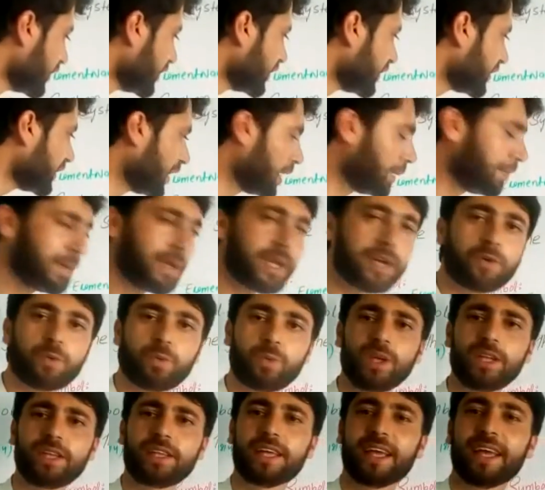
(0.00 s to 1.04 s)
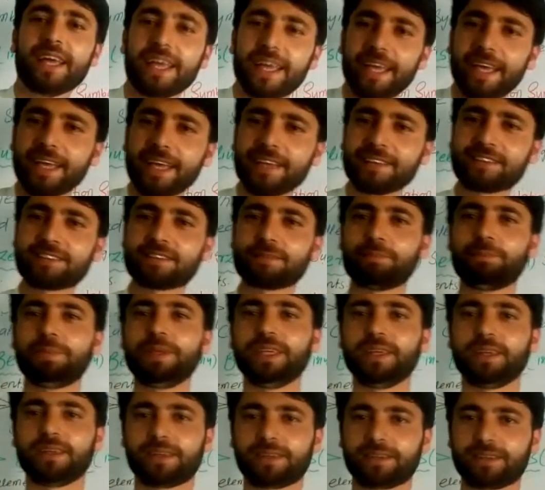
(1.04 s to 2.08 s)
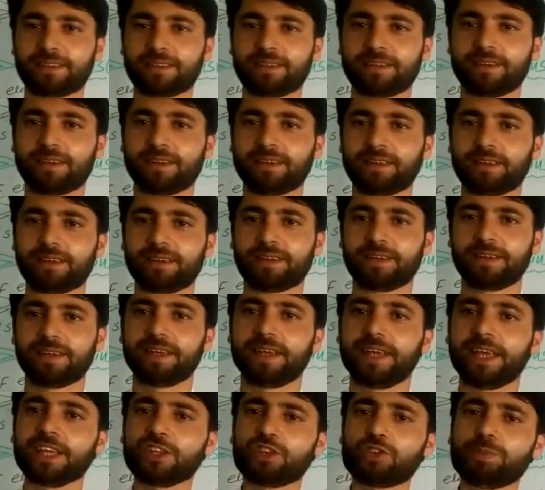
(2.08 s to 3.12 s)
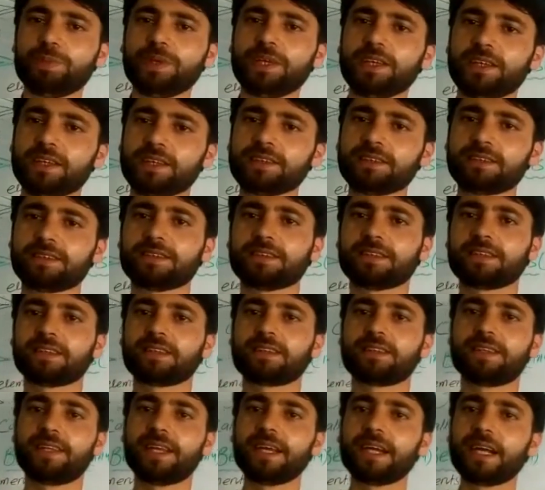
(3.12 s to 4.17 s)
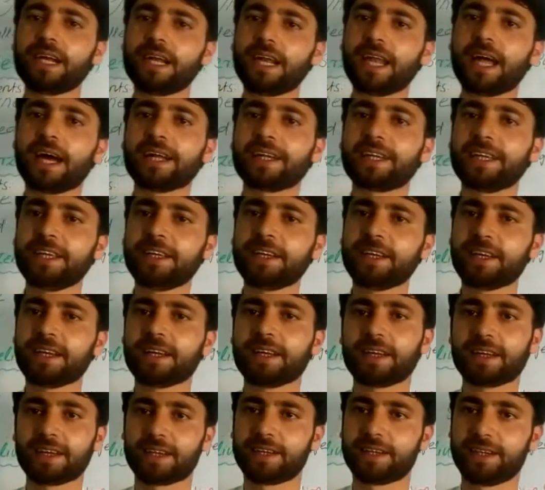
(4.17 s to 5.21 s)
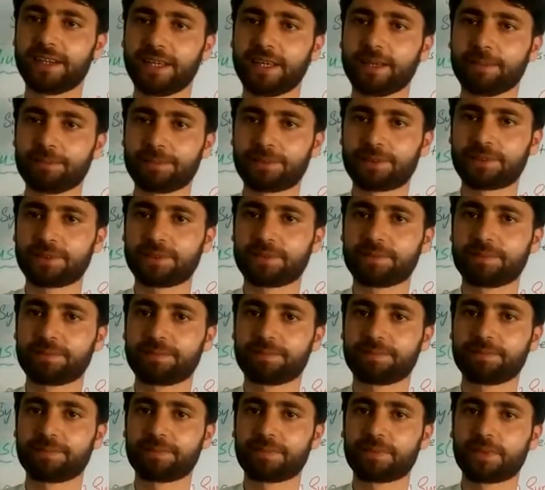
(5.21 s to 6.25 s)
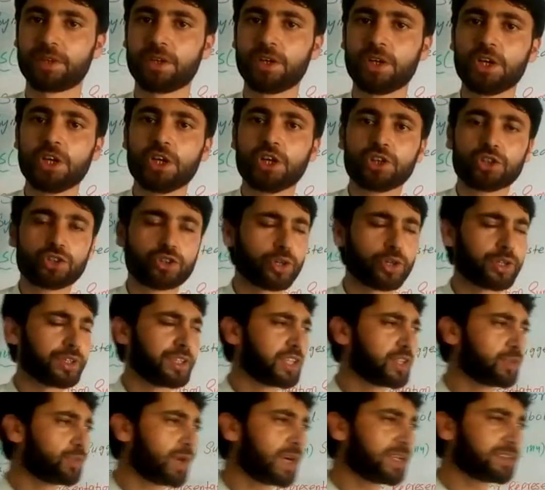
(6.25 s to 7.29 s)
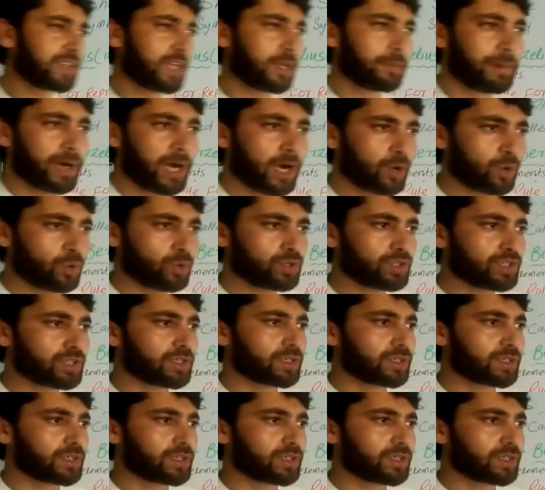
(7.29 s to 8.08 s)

stabium with Sb. Sb is their Latin names. So this was about